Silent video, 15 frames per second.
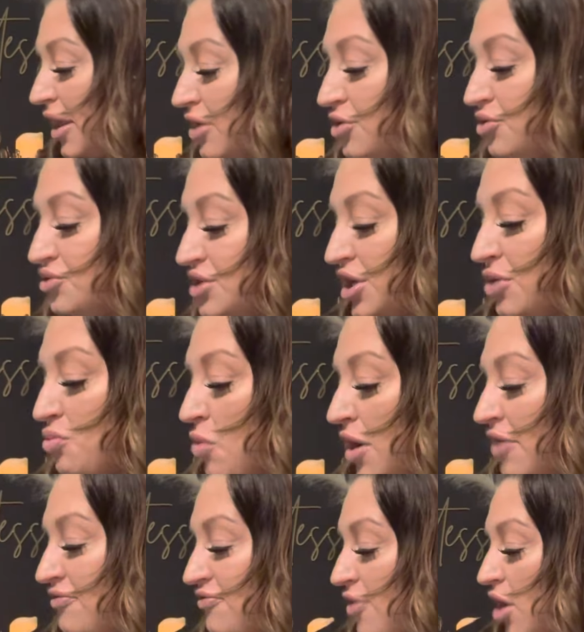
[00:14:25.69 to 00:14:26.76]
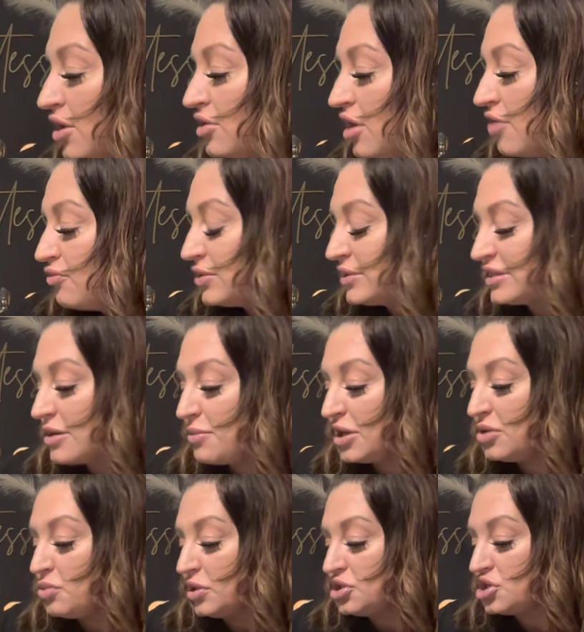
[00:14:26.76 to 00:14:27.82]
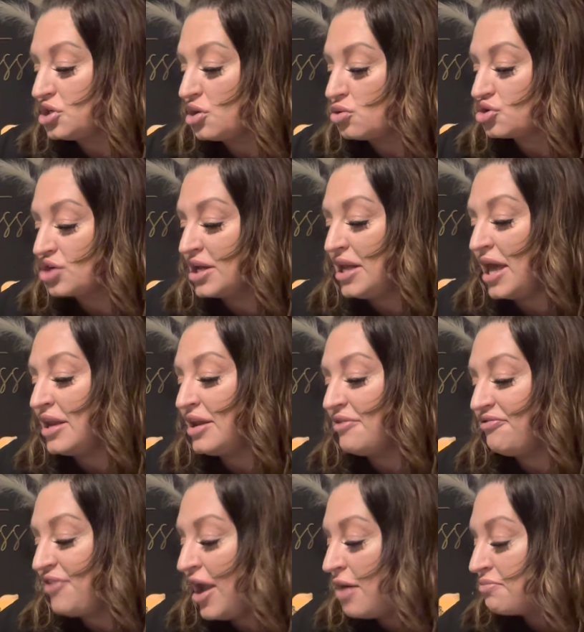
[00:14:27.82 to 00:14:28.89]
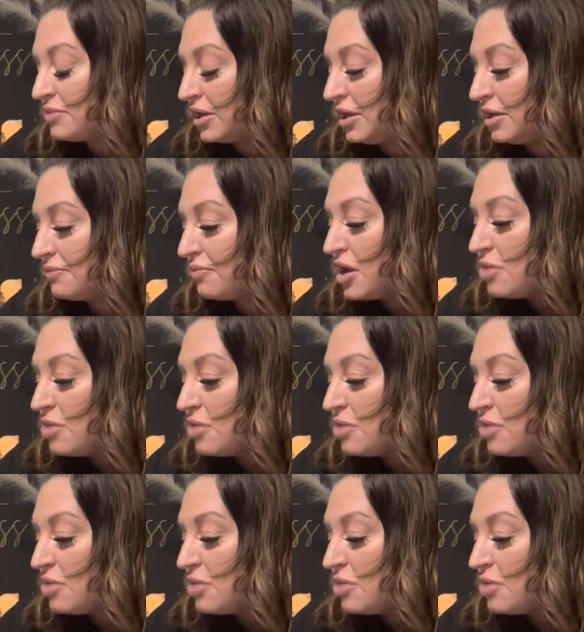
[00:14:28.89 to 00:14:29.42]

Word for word: you didn't want to fall in love with somebody with children and a family